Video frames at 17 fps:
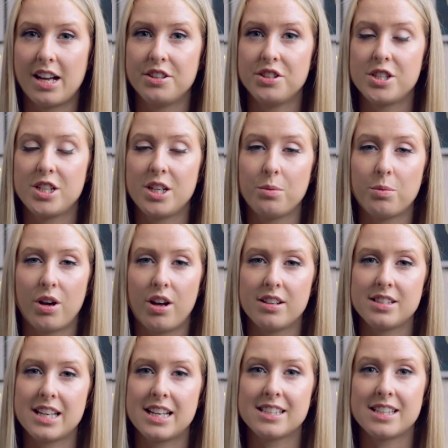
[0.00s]
and she
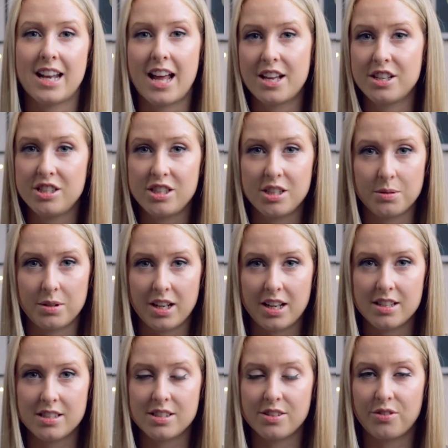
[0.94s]
worked as an air
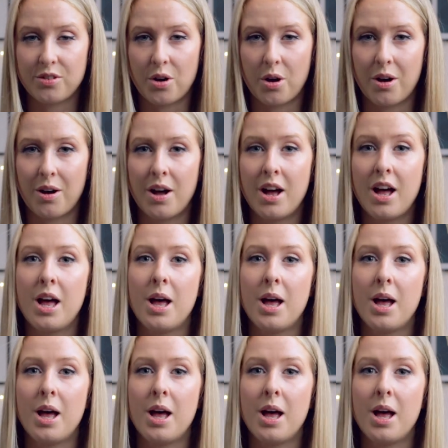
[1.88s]
stewardess for